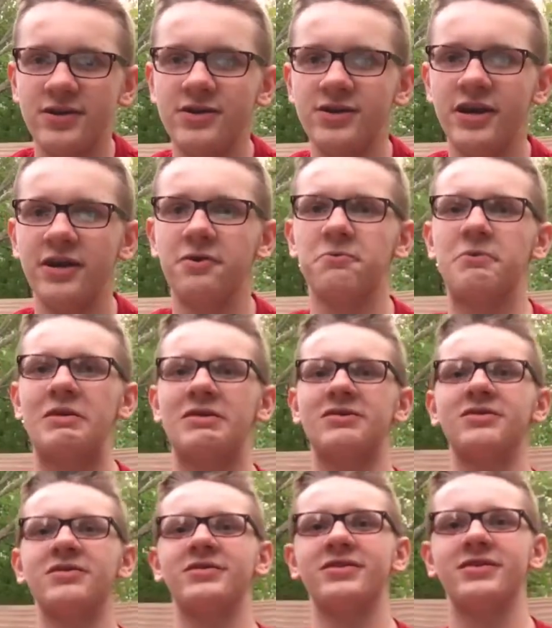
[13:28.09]
Jay
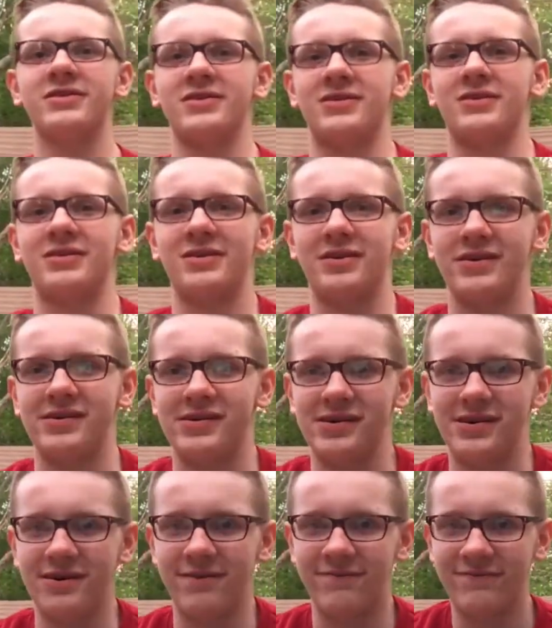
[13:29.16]
questions
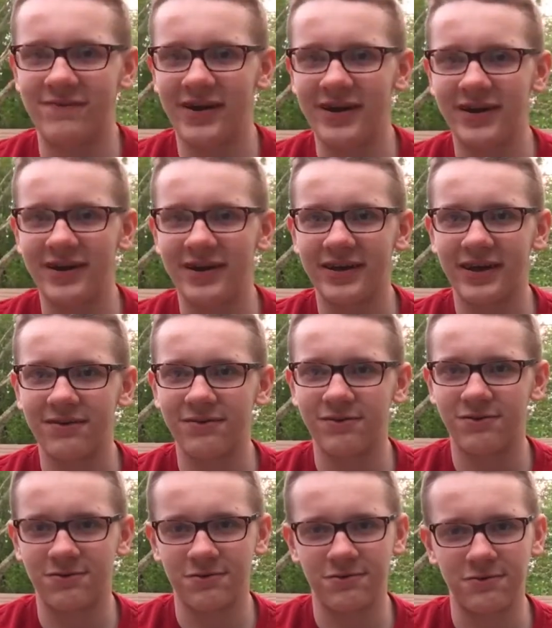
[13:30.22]
if finding out the
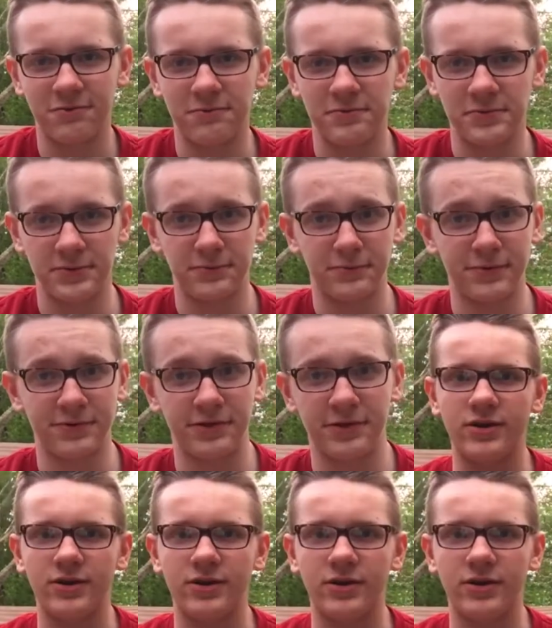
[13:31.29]
truth was worth it.